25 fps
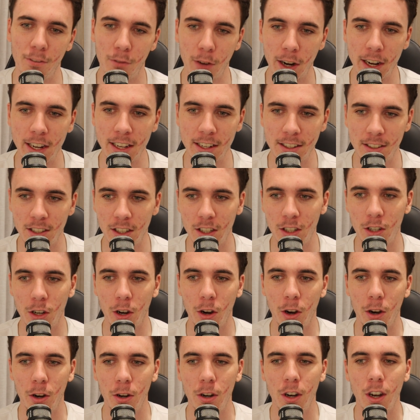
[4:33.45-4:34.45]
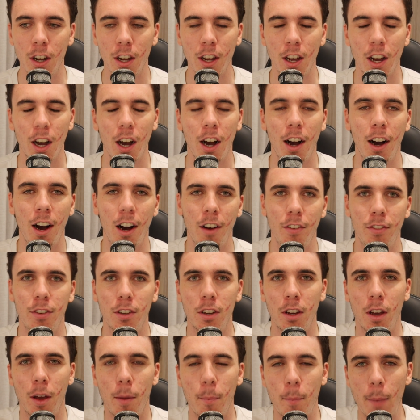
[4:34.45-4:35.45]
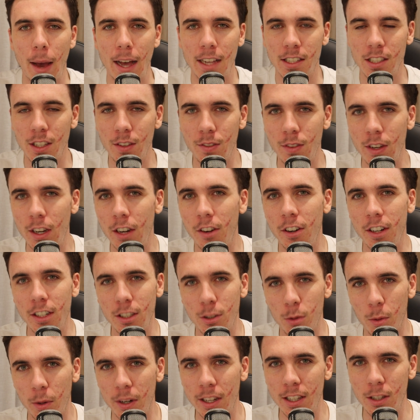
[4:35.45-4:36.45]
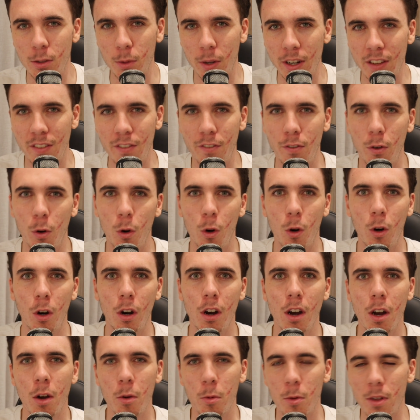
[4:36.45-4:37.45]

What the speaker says: ready to go after a massive year in 2024